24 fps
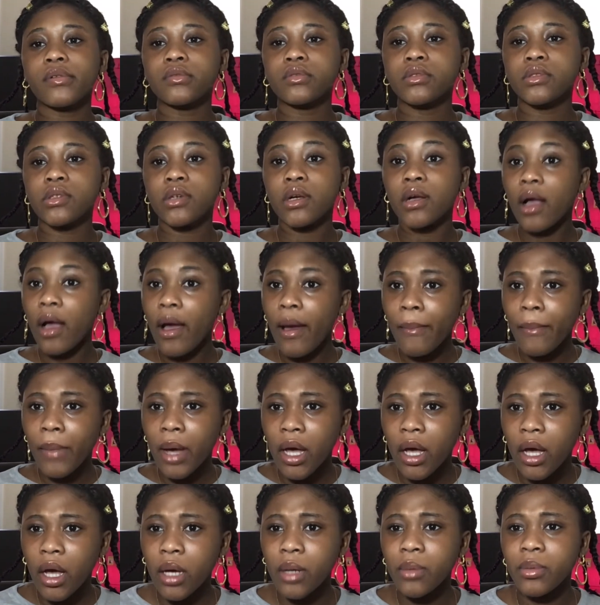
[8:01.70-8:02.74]
Yeah,
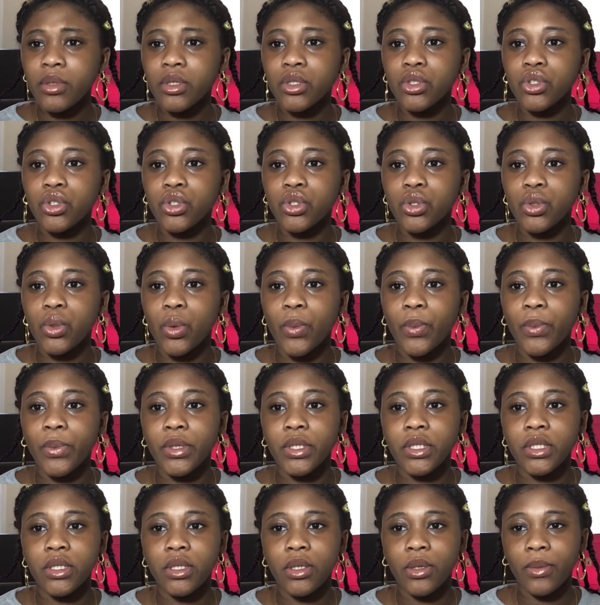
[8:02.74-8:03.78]
my eyebrows are so
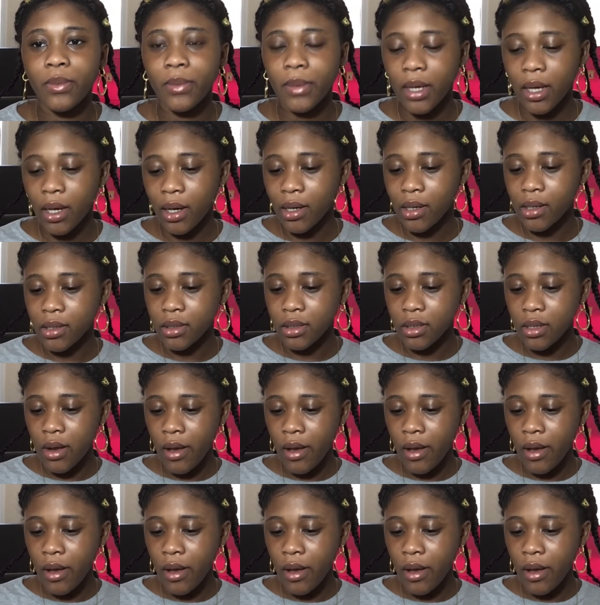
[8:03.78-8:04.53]
bushy. Oh my gosh,